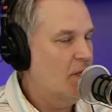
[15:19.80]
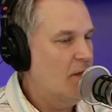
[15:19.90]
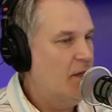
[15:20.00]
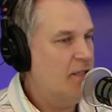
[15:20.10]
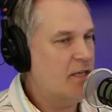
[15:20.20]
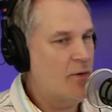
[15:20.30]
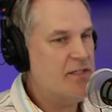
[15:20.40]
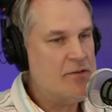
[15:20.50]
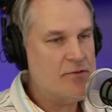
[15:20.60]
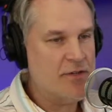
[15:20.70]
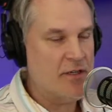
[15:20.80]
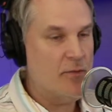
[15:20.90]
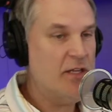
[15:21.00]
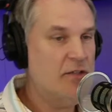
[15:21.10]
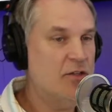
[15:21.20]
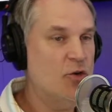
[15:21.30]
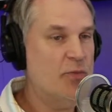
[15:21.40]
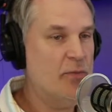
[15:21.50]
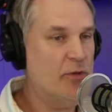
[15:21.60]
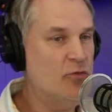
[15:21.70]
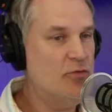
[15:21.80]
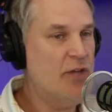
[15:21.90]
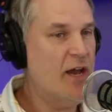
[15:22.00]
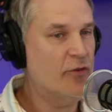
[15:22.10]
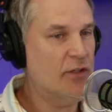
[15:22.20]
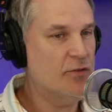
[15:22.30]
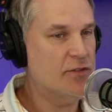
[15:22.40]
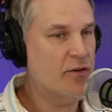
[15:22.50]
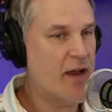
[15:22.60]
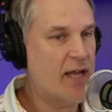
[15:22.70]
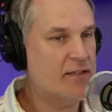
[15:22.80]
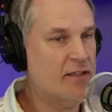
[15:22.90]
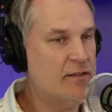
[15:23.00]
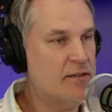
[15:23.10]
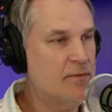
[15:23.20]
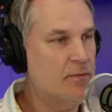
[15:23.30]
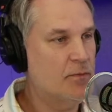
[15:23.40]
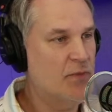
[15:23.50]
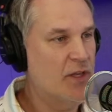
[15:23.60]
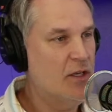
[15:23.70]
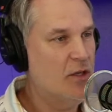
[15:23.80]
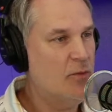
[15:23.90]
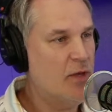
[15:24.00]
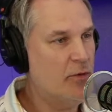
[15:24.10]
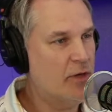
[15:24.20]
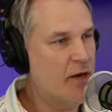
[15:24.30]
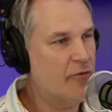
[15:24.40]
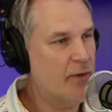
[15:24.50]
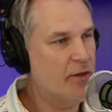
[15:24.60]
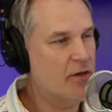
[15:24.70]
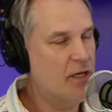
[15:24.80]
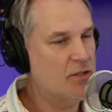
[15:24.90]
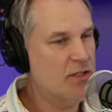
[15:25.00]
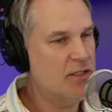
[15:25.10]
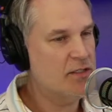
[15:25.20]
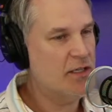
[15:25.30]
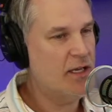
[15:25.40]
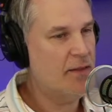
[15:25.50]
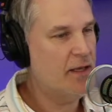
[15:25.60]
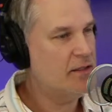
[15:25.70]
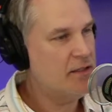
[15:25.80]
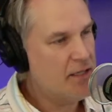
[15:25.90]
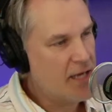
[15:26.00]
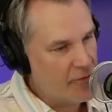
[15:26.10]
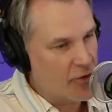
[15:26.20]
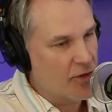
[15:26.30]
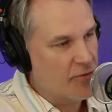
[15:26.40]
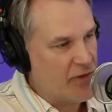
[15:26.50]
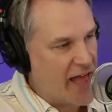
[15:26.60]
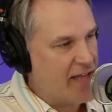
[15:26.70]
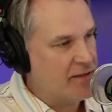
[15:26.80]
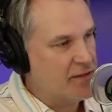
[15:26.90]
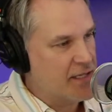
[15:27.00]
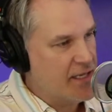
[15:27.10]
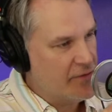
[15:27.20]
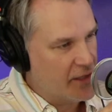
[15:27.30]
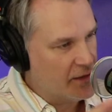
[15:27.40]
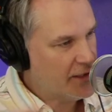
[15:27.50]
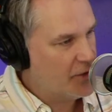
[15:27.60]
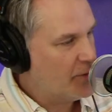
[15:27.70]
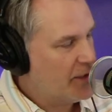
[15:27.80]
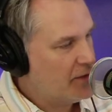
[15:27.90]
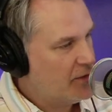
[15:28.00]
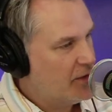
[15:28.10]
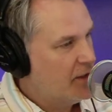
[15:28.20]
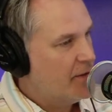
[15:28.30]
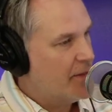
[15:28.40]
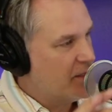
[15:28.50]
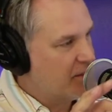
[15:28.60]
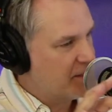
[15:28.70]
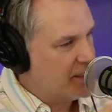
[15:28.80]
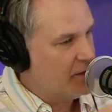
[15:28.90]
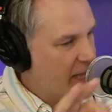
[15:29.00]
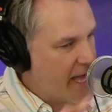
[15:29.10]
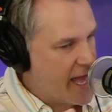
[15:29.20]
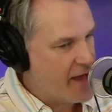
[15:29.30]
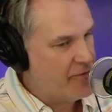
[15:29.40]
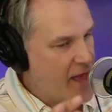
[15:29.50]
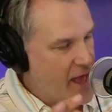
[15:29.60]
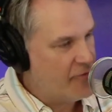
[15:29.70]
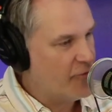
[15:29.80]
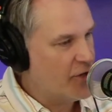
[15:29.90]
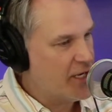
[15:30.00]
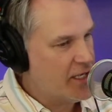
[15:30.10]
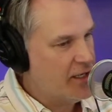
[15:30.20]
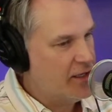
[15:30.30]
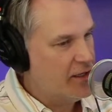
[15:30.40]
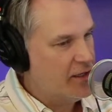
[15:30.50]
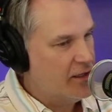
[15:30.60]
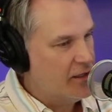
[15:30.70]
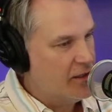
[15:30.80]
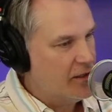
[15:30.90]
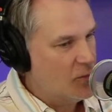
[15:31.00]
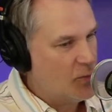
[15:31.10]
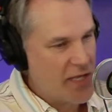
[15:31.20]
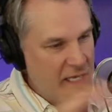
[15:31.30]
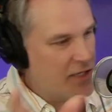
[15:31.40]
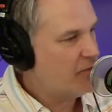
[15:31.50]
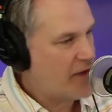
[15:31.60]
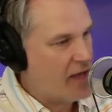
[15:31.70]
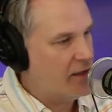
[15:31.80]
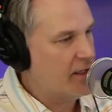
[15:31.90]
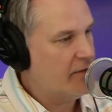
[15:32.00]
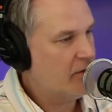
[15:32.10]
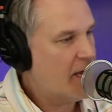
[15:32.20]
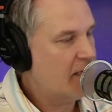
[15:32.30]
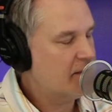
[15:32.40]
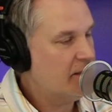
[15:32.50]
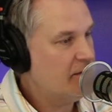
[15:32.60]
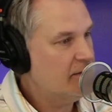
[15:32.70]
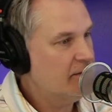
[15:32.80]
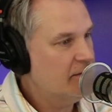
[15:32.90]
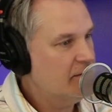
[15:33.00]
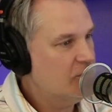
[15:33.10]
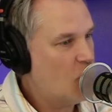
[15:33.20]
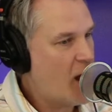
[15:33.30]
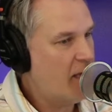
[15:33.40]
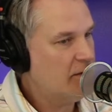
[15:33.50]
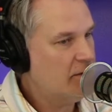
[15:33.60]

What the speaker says: It's always interesting to me, too, people who'd never lose their accents. People who come from other countries, and it never flattens even a little bit. They still have every peak and valley of their accent. It's wild.